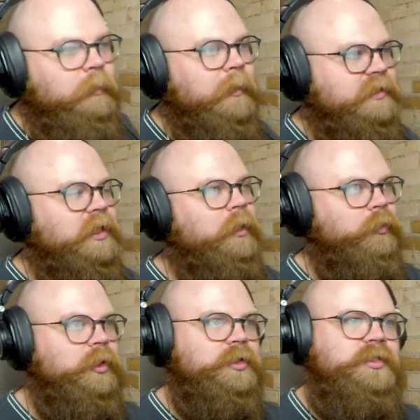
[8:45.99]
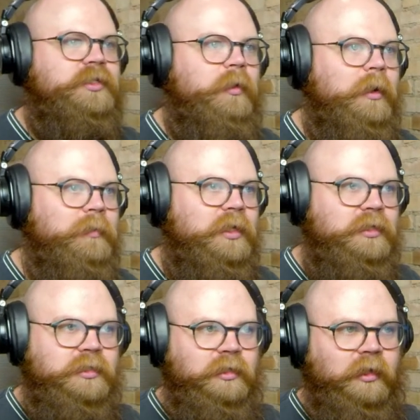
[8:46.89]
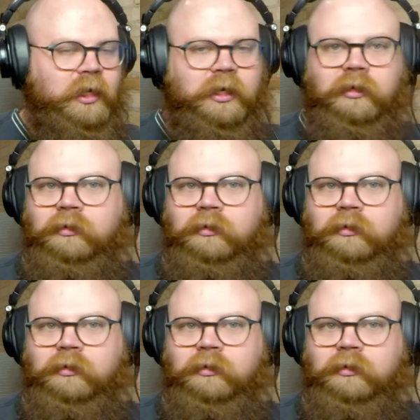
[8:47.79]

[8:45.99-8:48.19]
of my setup works, so I need to like,